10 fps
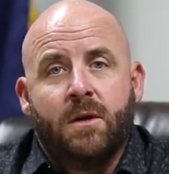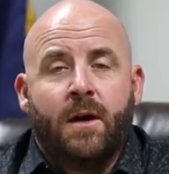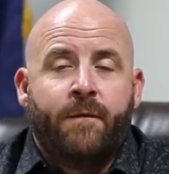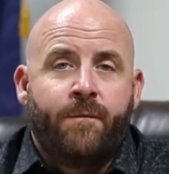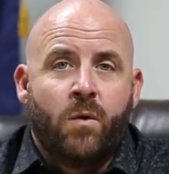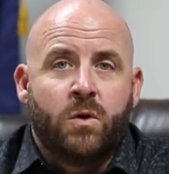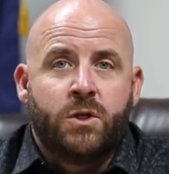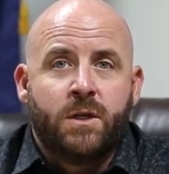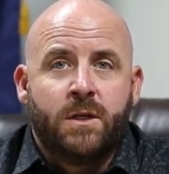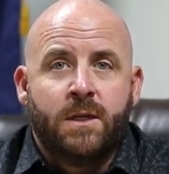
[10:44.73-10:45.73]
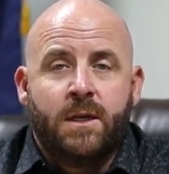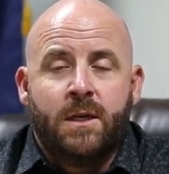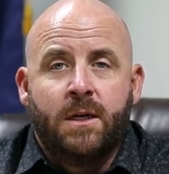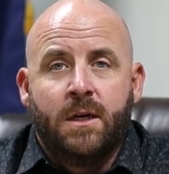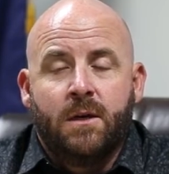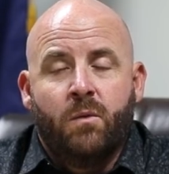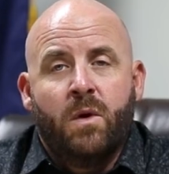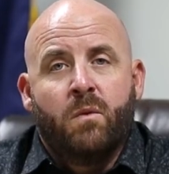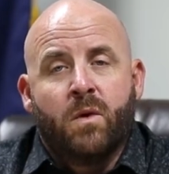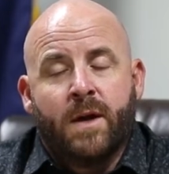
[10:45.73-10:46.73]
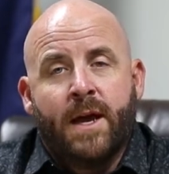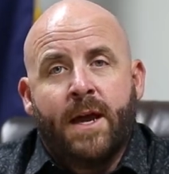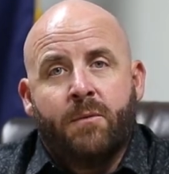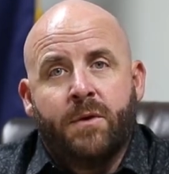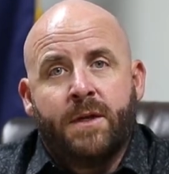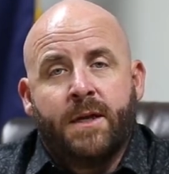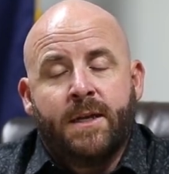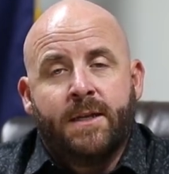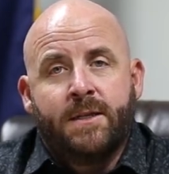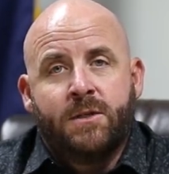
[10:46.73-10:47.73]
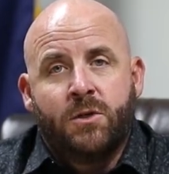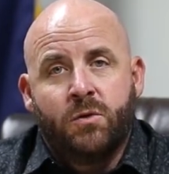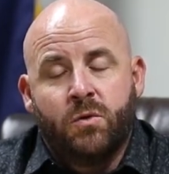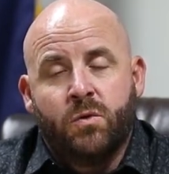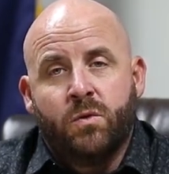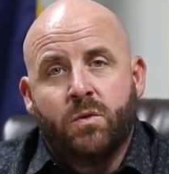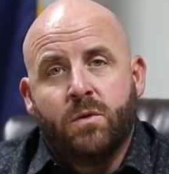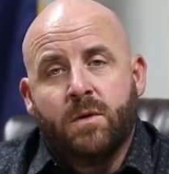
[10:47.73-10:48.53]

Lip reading: Unfortunately, we were not able to get it to